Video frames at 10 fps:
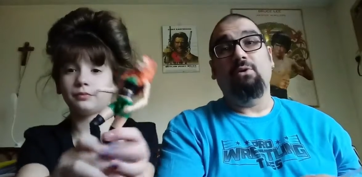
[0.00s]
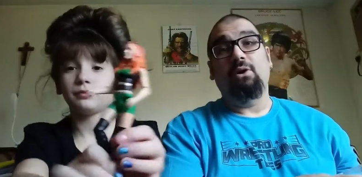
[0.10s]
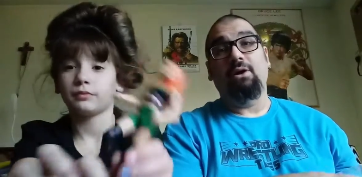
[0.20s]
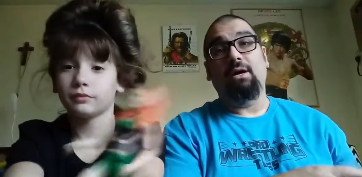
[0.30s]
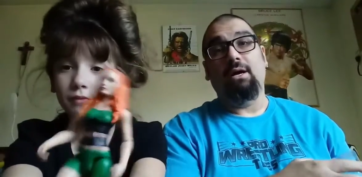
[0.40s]

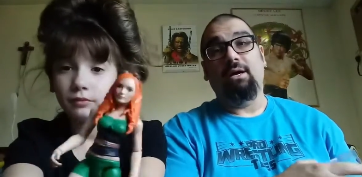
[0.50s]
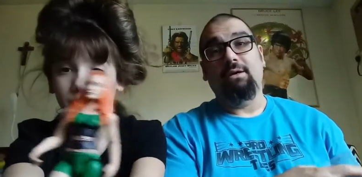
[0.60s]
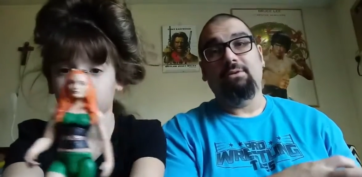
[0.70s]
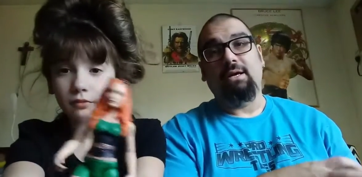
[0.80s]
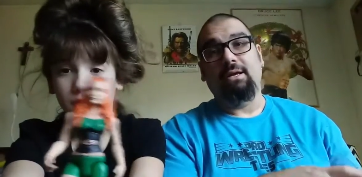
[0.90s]
Speaker 1: for
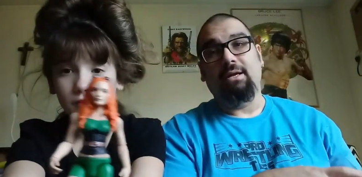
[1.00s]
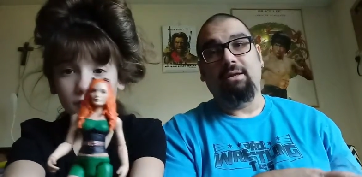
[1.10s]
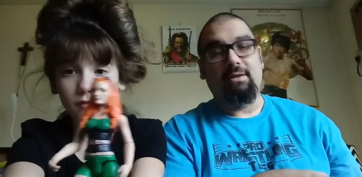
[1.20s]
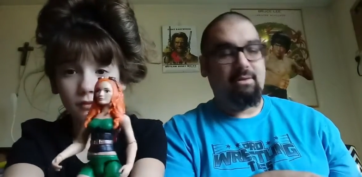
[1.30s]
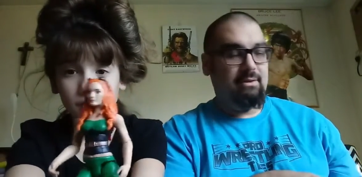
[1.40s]
uh, trying to
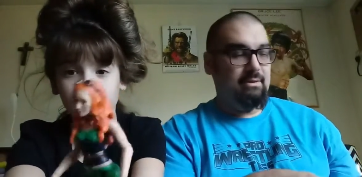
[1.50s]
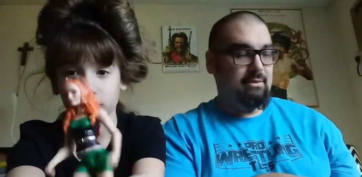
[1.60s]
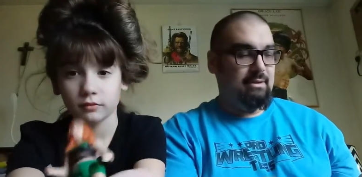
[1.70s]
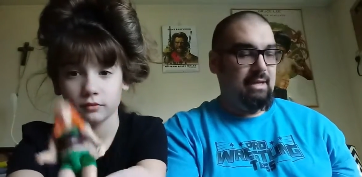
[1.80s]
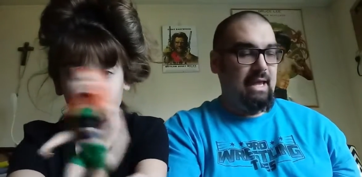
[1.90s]

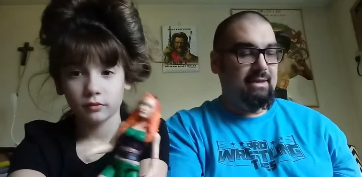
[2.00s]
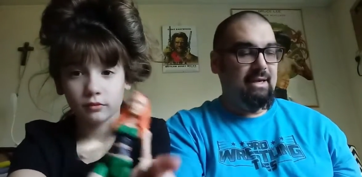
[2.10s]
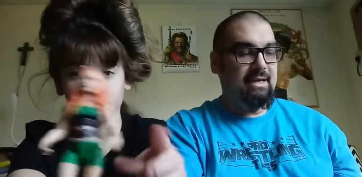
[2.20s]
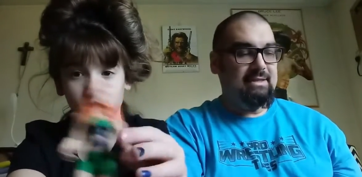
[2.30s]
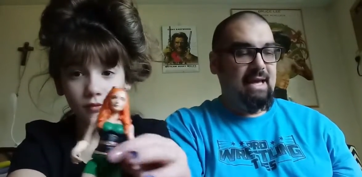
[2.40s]
take
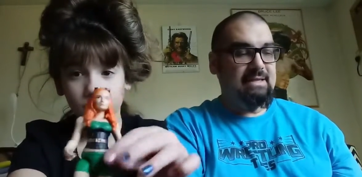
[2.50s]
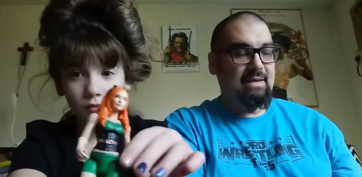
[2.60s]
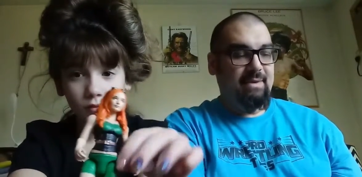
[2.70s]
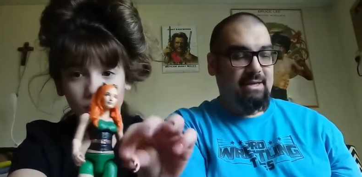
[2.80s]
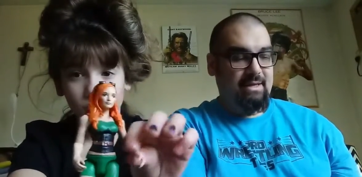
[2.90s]
the exact
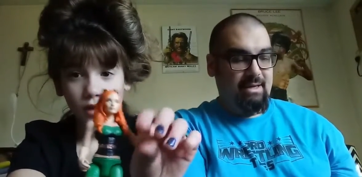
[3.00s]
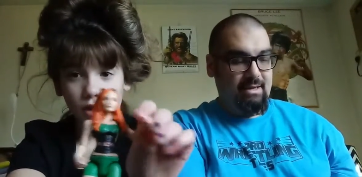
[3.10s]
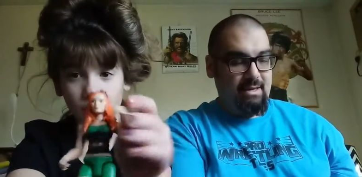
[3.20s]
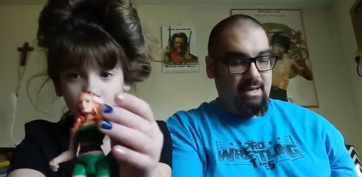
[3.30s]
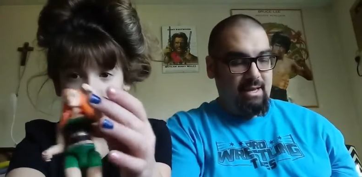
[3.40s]
same
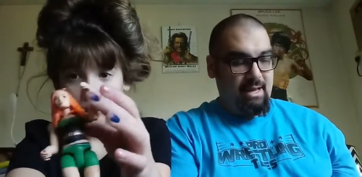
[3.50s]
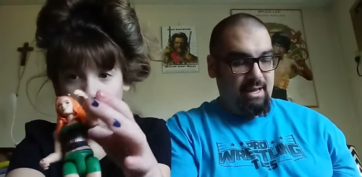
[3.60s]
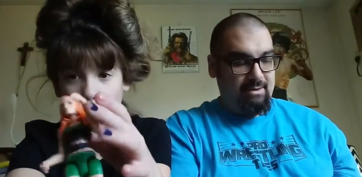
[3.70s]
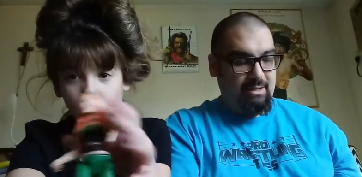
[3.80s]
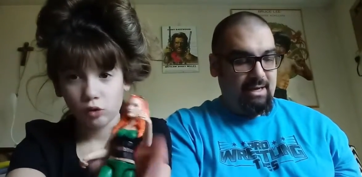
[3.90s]
idea
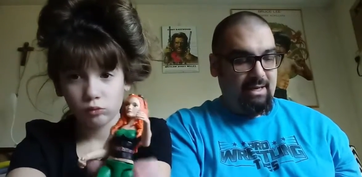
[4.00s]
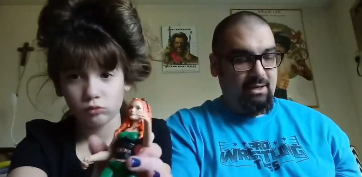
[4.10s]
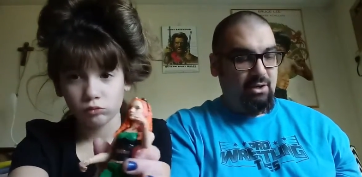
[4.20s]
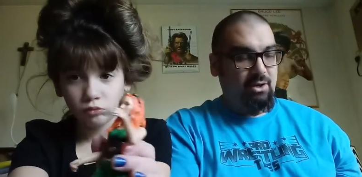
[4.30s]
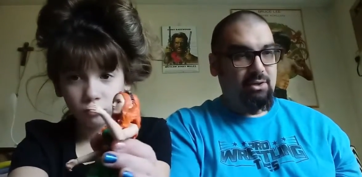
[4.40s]
and try to
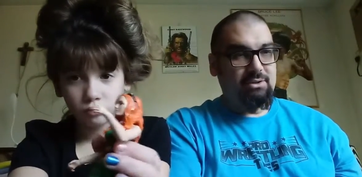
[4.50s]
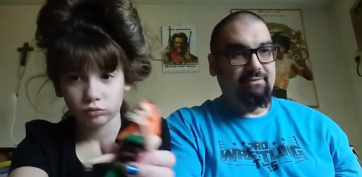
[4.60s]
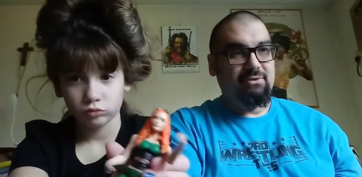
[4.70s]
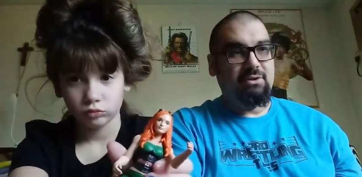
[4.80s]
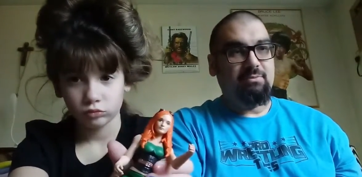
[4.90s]
get girls
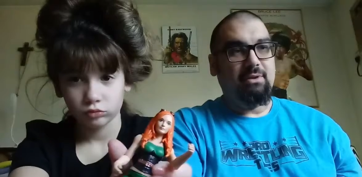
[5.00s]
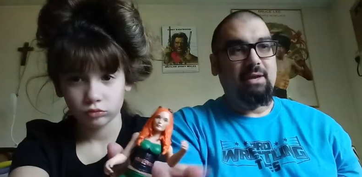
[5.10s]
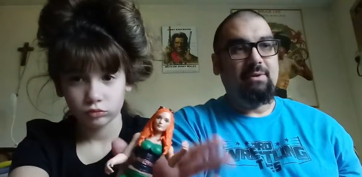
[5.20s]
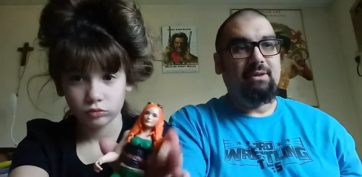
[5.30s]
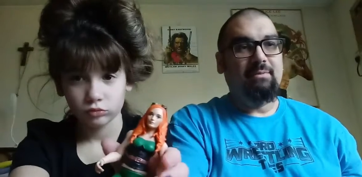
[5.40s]
interested in
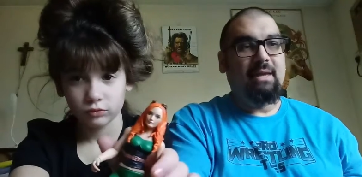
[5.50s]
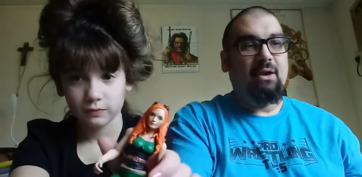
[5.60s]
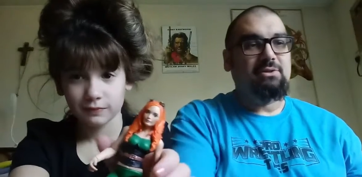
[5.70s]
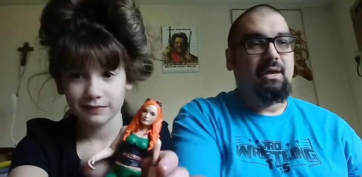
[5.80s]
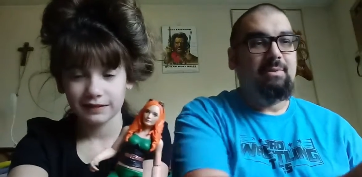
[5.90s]
playing with them. They
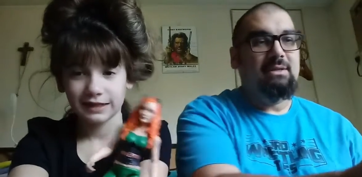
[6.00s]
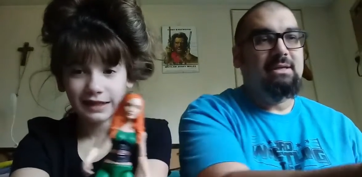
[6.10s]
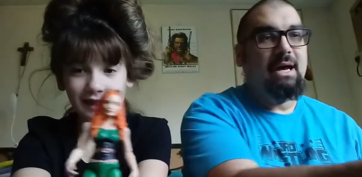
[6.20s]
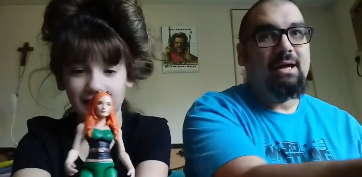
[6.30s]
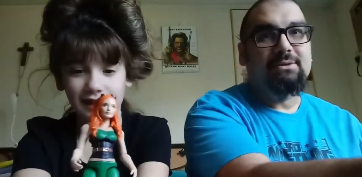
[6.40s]
also came with
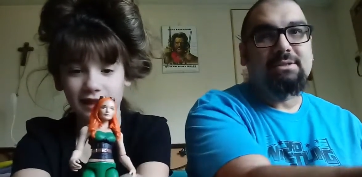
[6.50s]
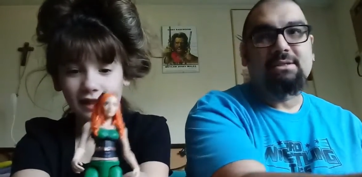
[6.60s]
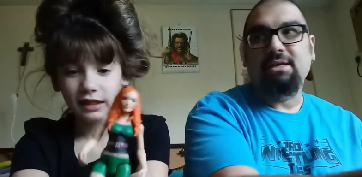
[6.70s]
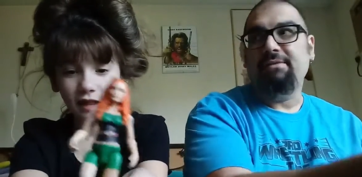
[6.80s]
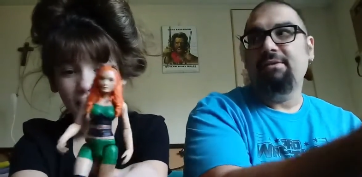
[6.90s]
dolls and
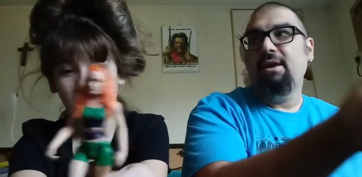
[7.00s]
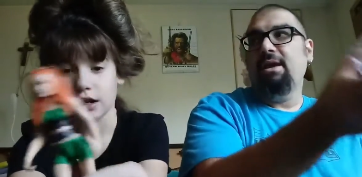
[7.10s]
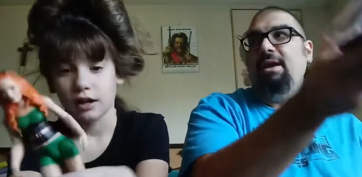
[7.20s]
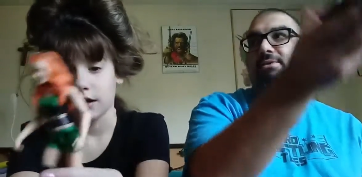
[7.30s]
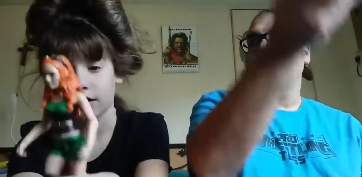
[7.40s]
stuff
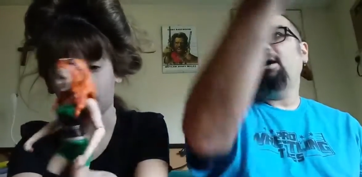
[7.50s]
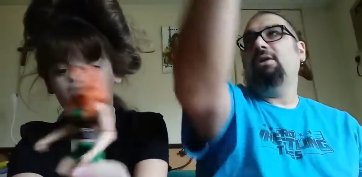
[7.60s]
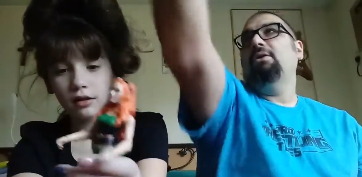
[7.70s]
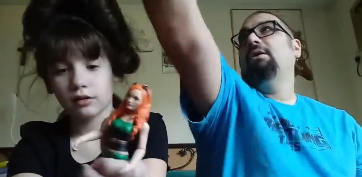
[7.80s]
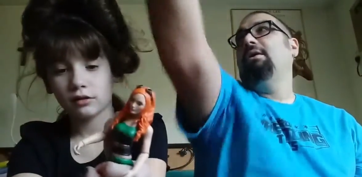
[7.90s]
as
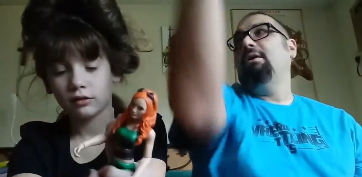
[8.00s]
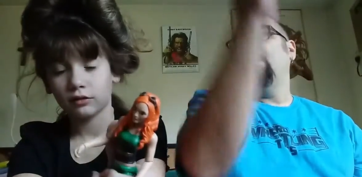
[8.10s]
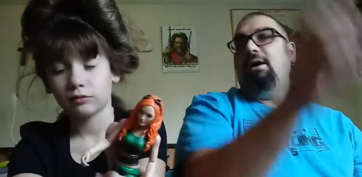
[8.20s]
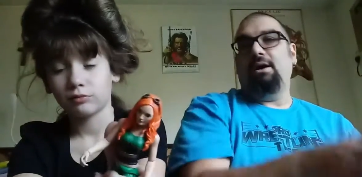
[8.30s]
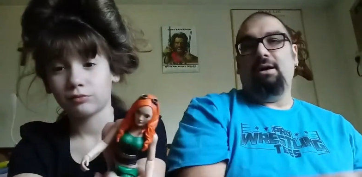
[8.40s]
well.
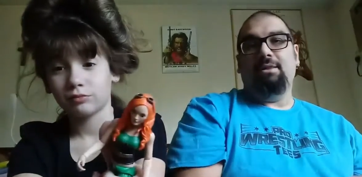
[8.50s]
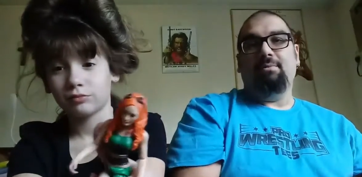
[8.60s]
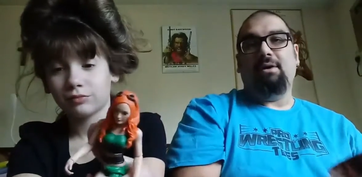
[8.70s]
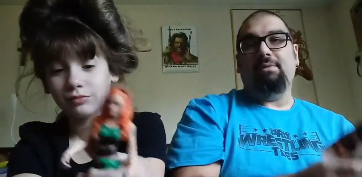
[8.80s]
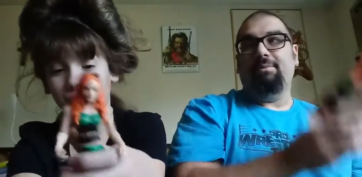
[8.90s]
Uh,
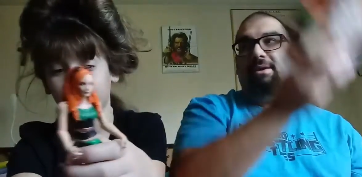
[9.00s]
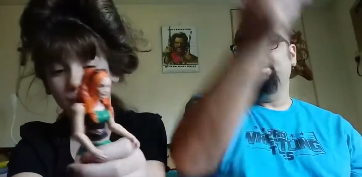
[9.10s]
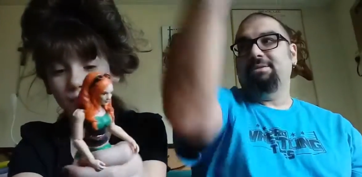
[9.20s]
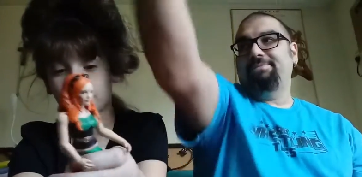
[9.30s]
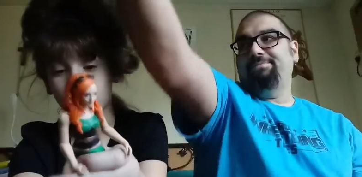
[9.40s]
the problem
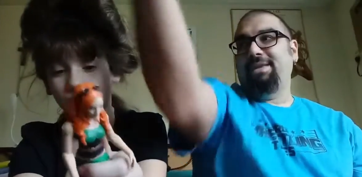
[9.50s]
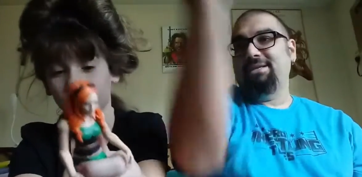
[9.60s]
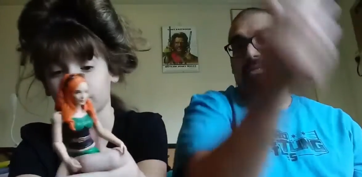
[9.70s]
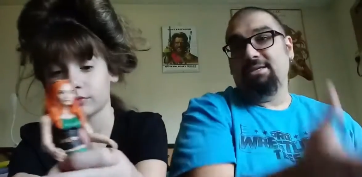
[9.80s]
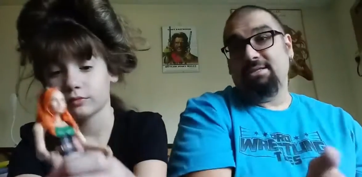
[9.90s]
is they
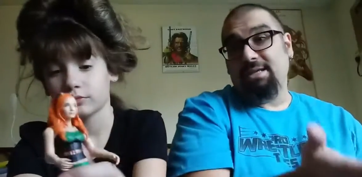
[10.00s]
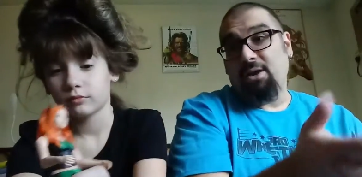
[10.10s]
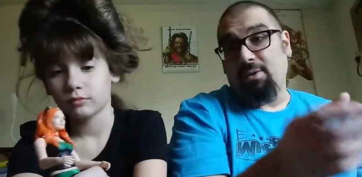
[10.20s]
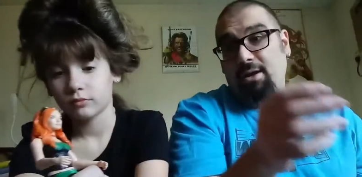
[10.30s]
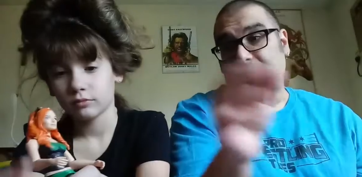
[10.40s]
just didn't
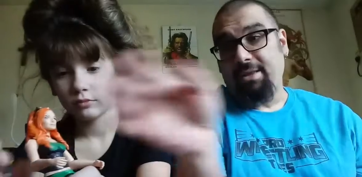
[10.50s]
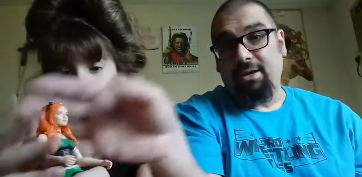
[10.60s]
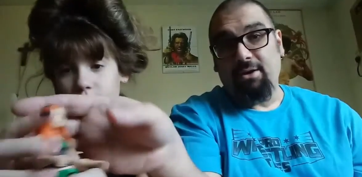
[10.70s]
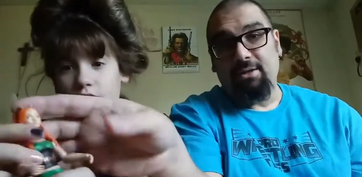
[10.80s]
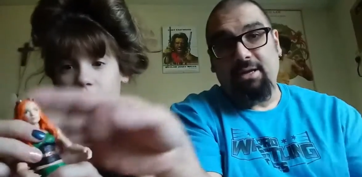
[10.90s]
sell well. I mean,
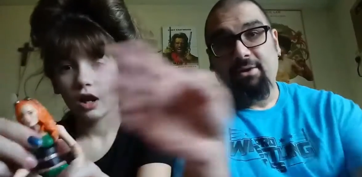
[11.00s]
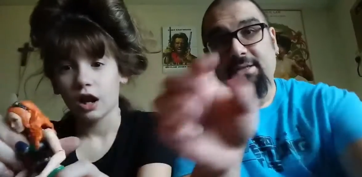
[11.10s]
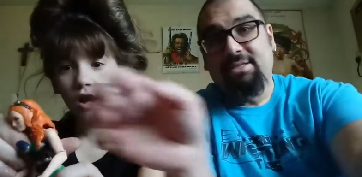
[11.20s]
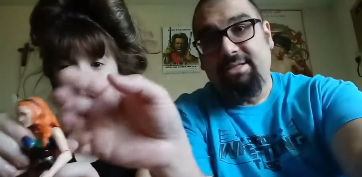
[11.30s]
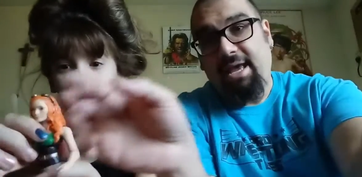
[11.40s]
they're they're
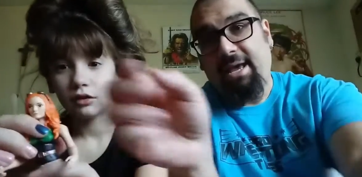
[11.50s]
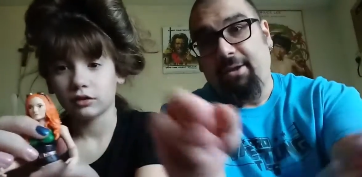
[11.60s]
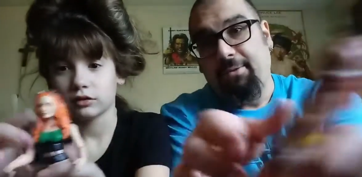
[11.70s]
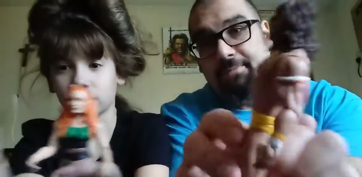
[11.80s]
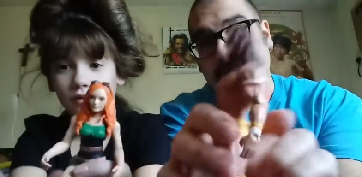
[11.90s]
in
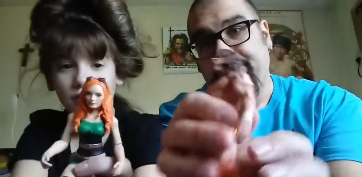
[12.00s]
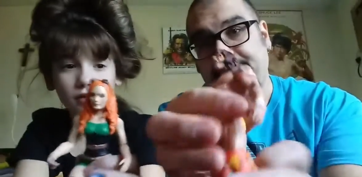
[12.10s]
scale